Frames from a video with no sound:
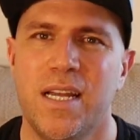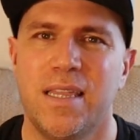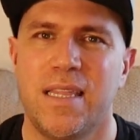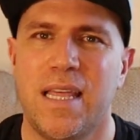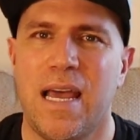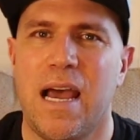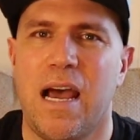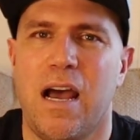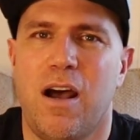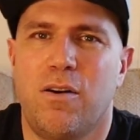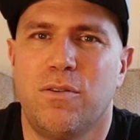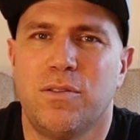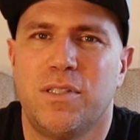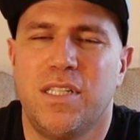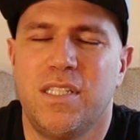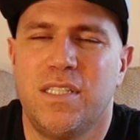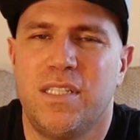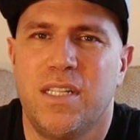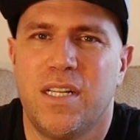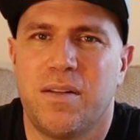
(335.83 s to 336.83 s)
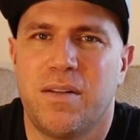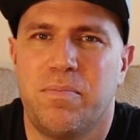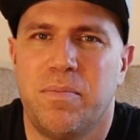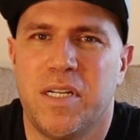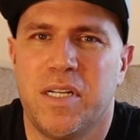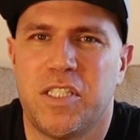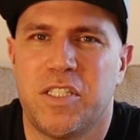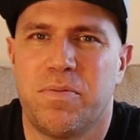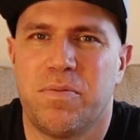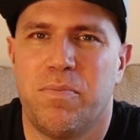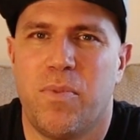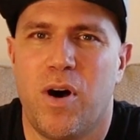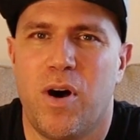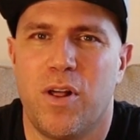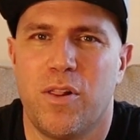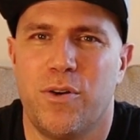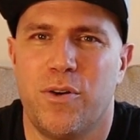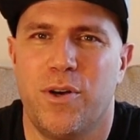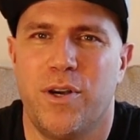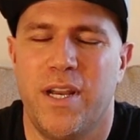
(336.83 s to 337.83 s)
The houses look much
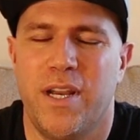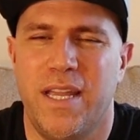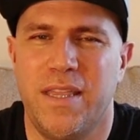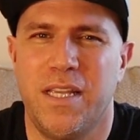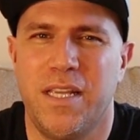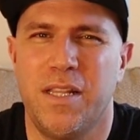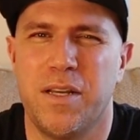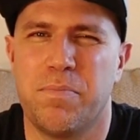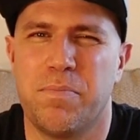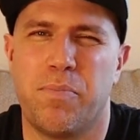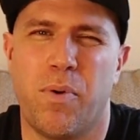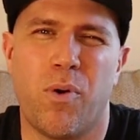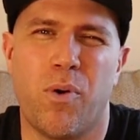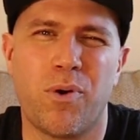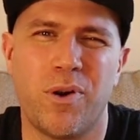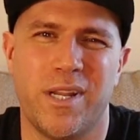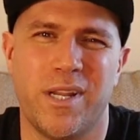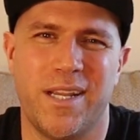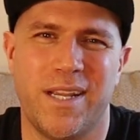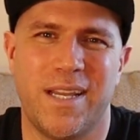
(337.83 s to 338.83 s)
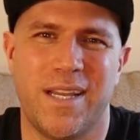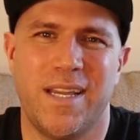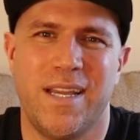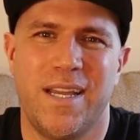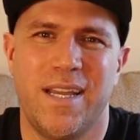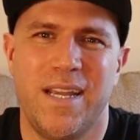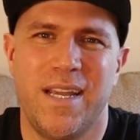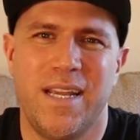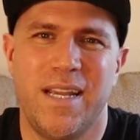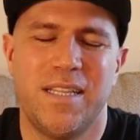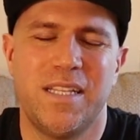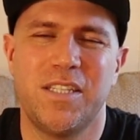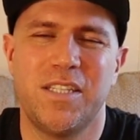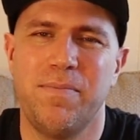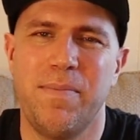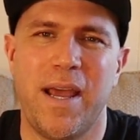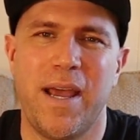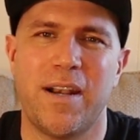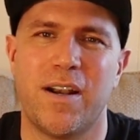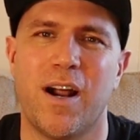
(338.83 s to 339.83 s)
smaller and they look boring. It
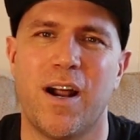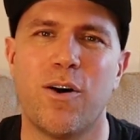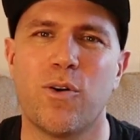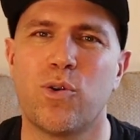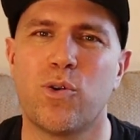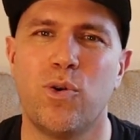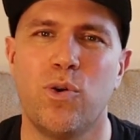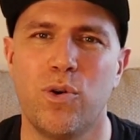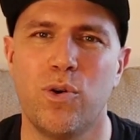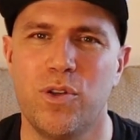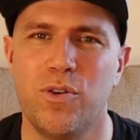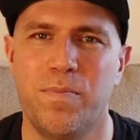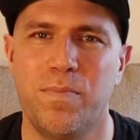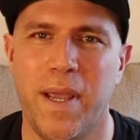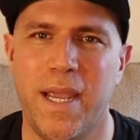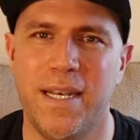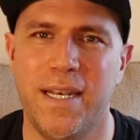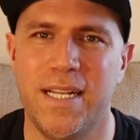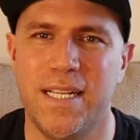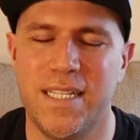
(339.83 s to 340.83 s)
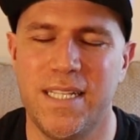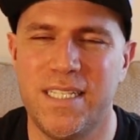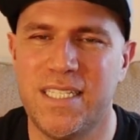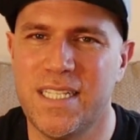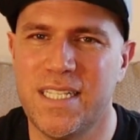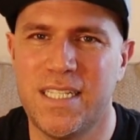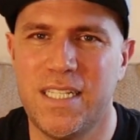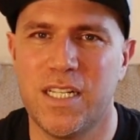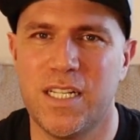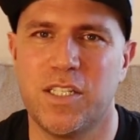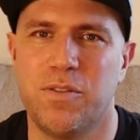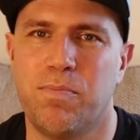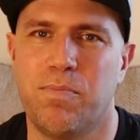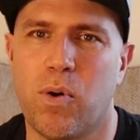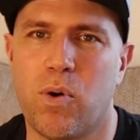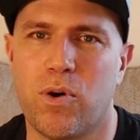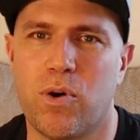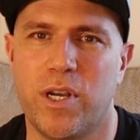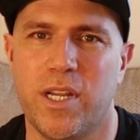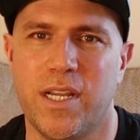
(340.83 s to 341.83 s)
doesn't matter how cool you paint it, it just looks
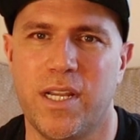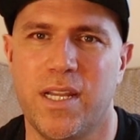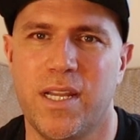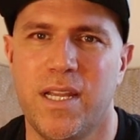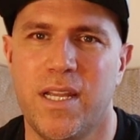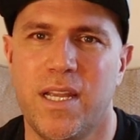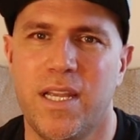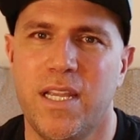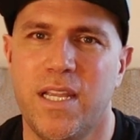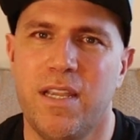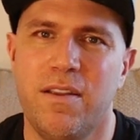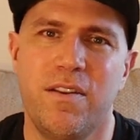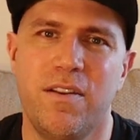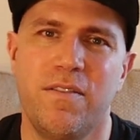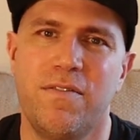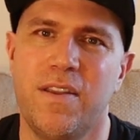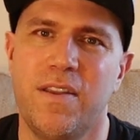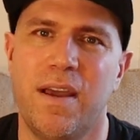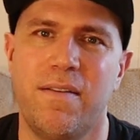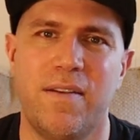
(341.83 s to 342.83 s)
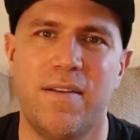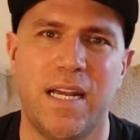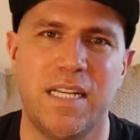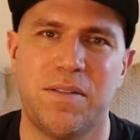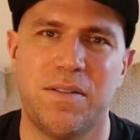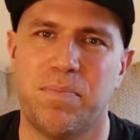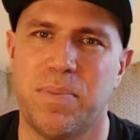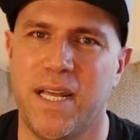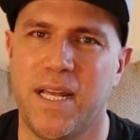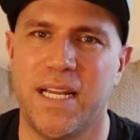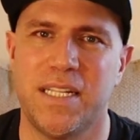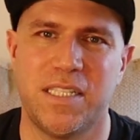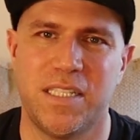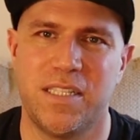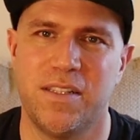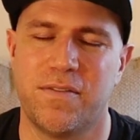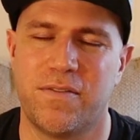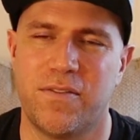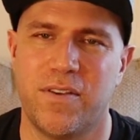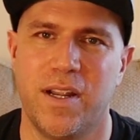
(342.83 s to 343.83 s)
boring, even if you have nice plants
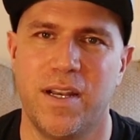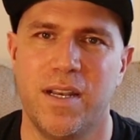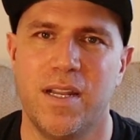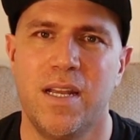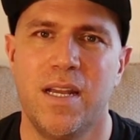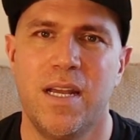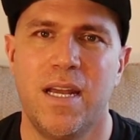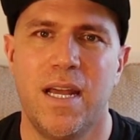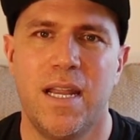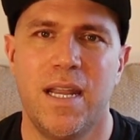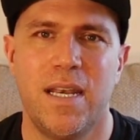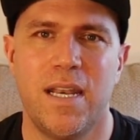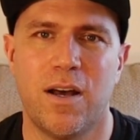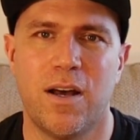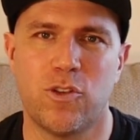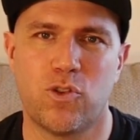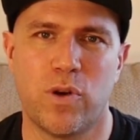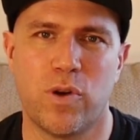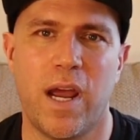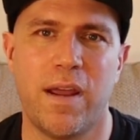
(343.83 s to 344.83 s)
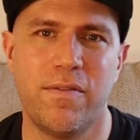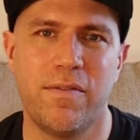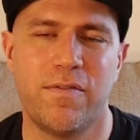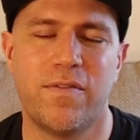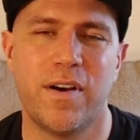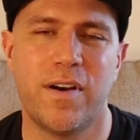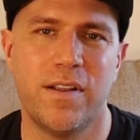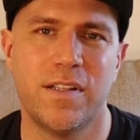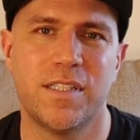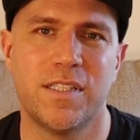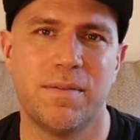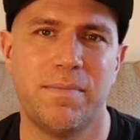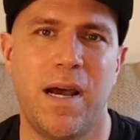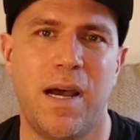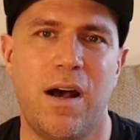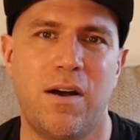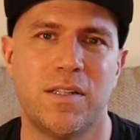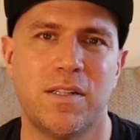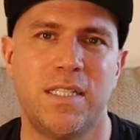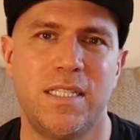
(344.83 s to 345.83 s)
in the front. Now drive in front of some
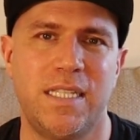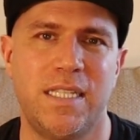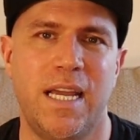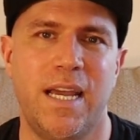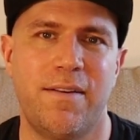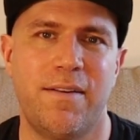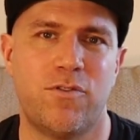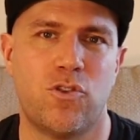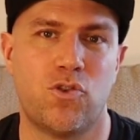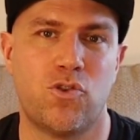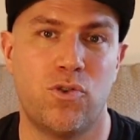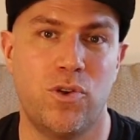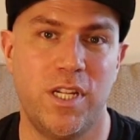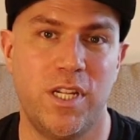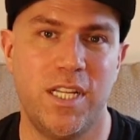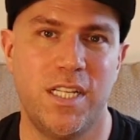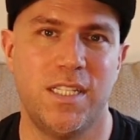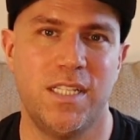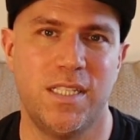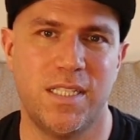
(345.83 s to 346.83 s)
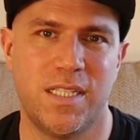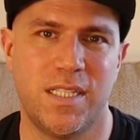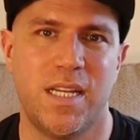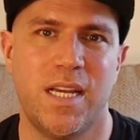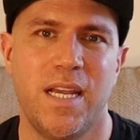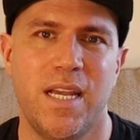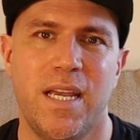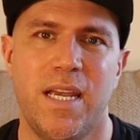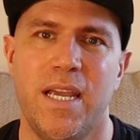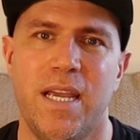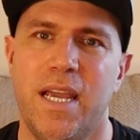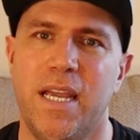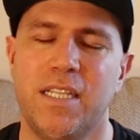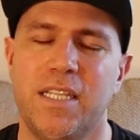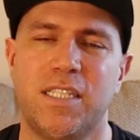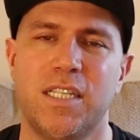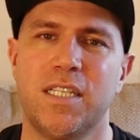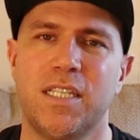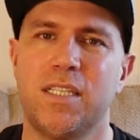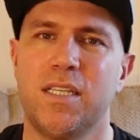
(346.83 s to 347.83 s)
houses that have trees.
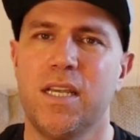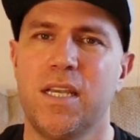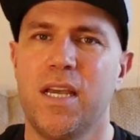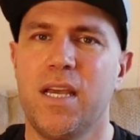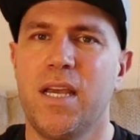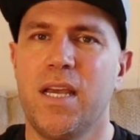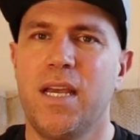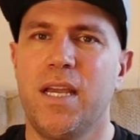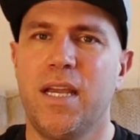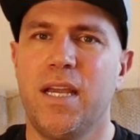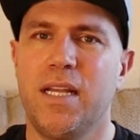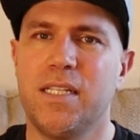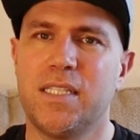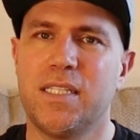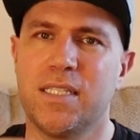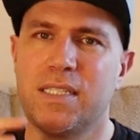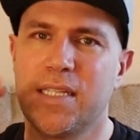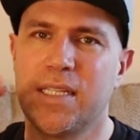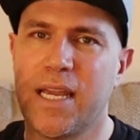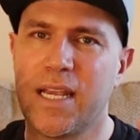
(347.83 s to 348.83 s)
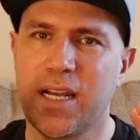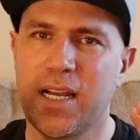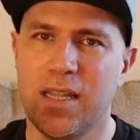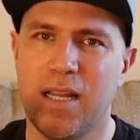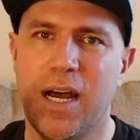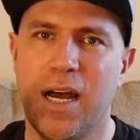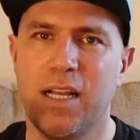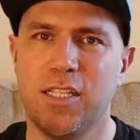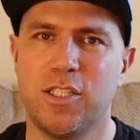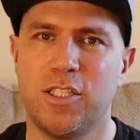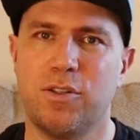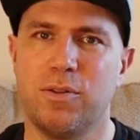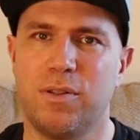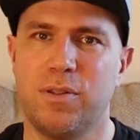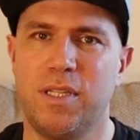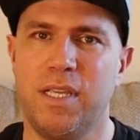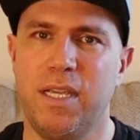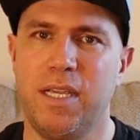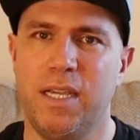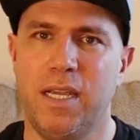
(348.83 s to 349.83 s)
It's a psychological
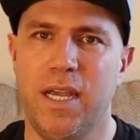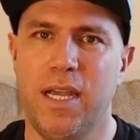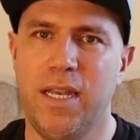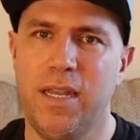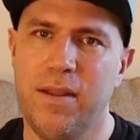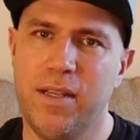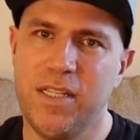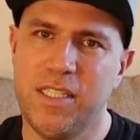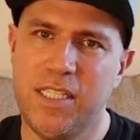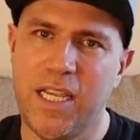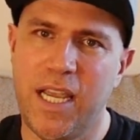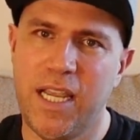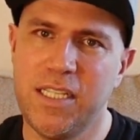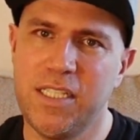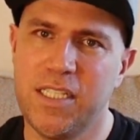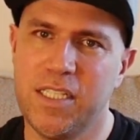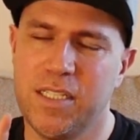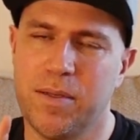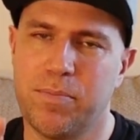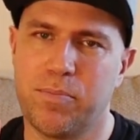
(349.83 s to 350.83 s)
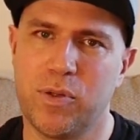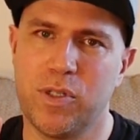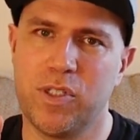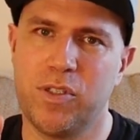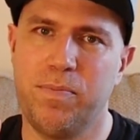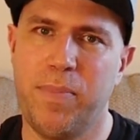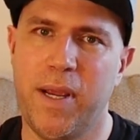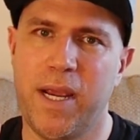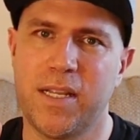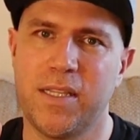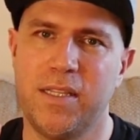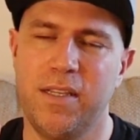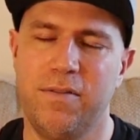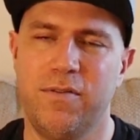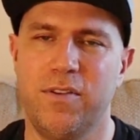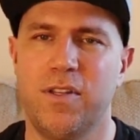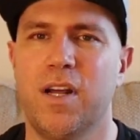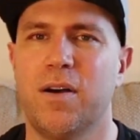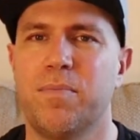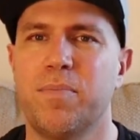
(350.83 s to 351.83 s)
thing, and it changes a
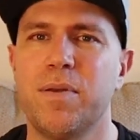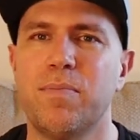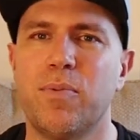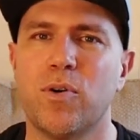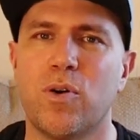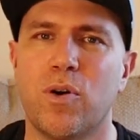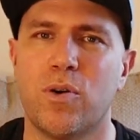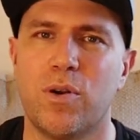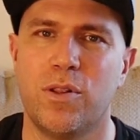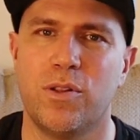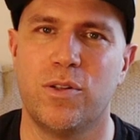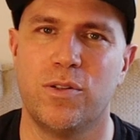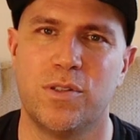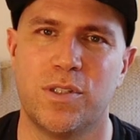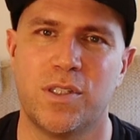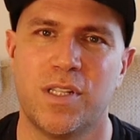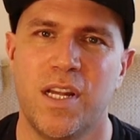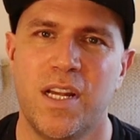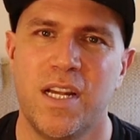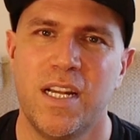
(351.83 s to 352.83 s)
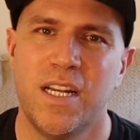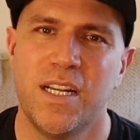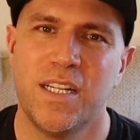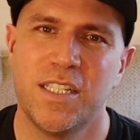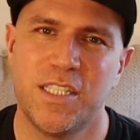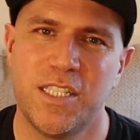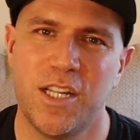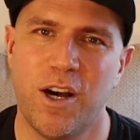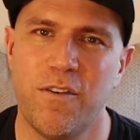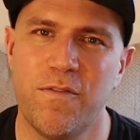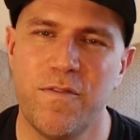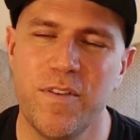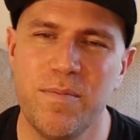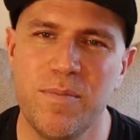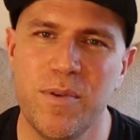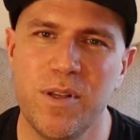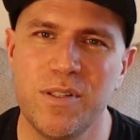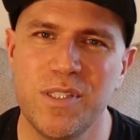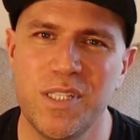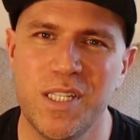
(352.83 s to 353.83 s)
perspective. You know how people go to those selfie
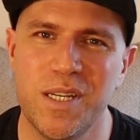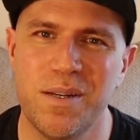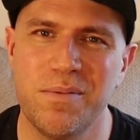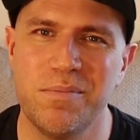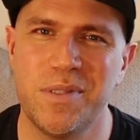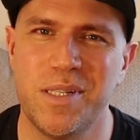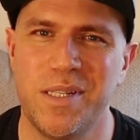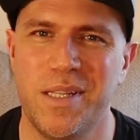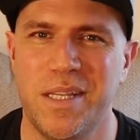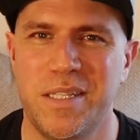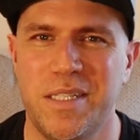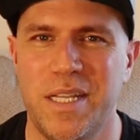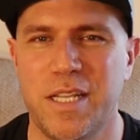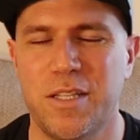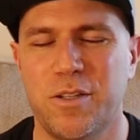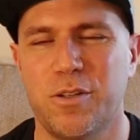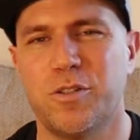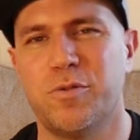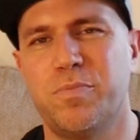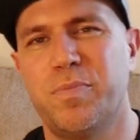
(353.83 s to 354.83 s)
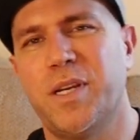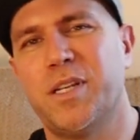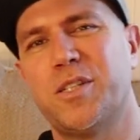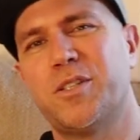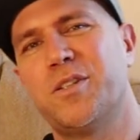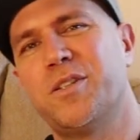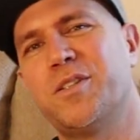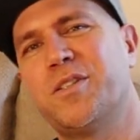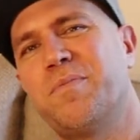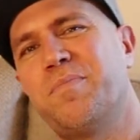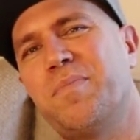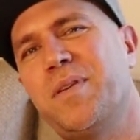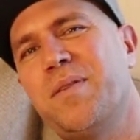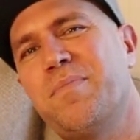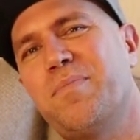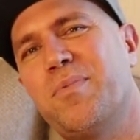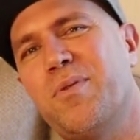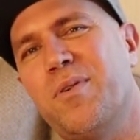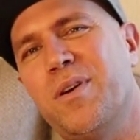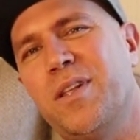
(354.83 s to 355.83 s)
museums and they take those pictures of
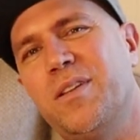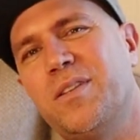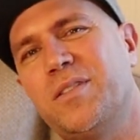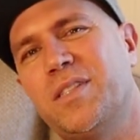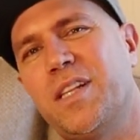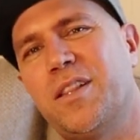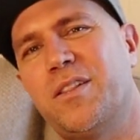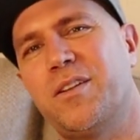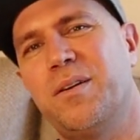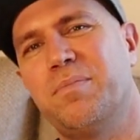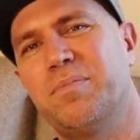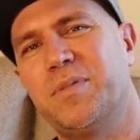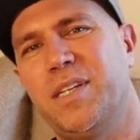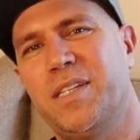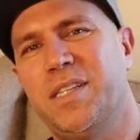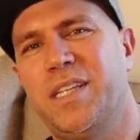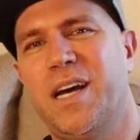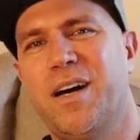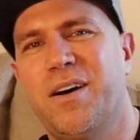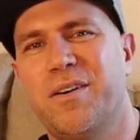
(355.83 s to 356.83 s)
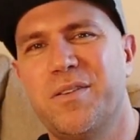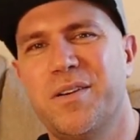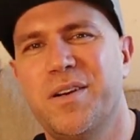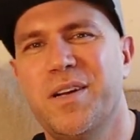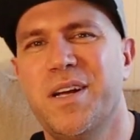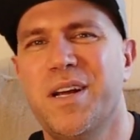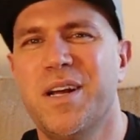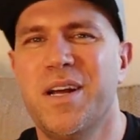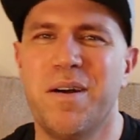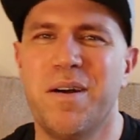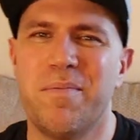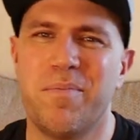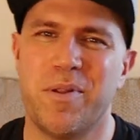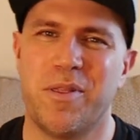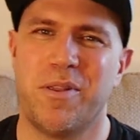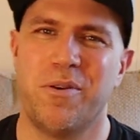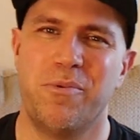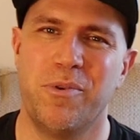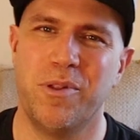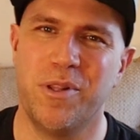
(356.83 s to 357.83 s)
people and it looks like they're upside down,
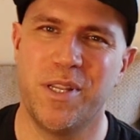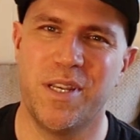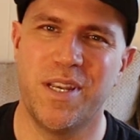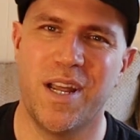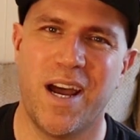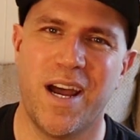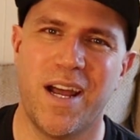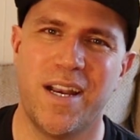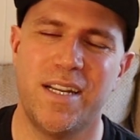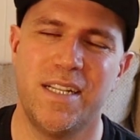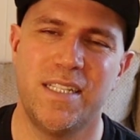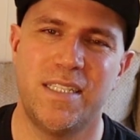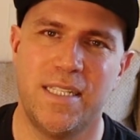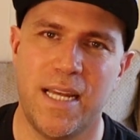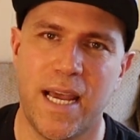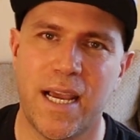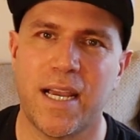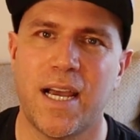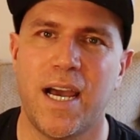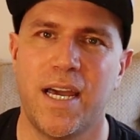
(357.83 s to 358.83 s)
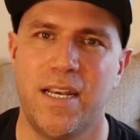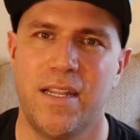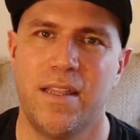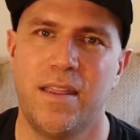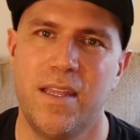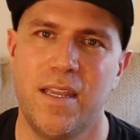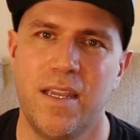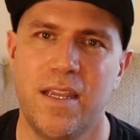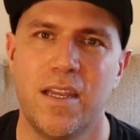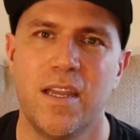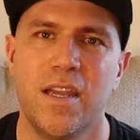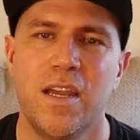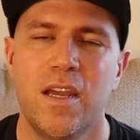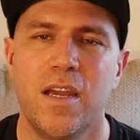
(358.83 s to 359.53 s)
but they're really not? It's that kind of thing.